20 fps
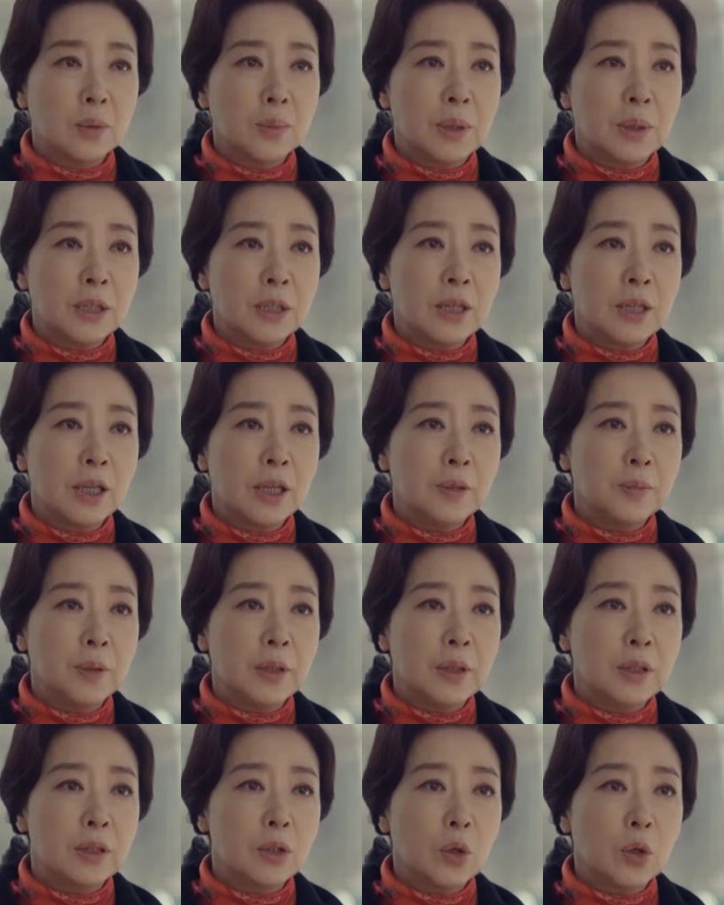that her son
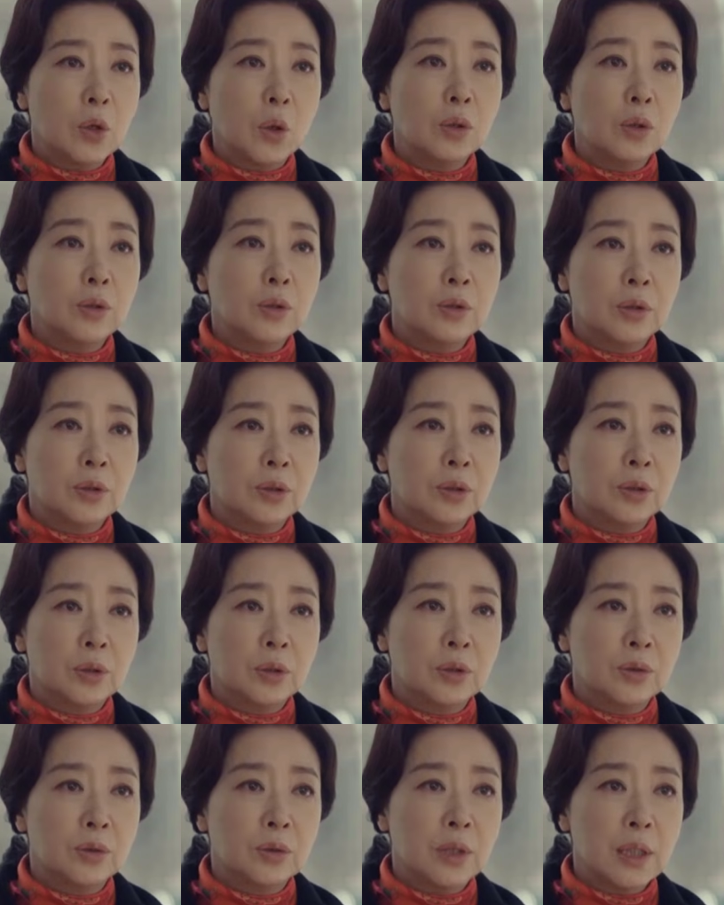immediately cut
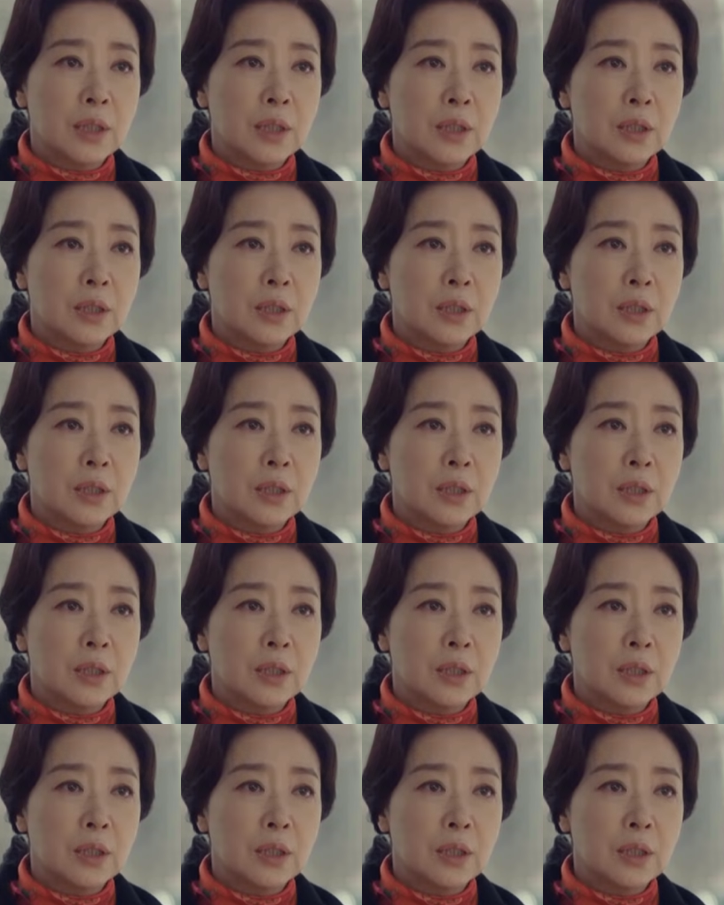ties with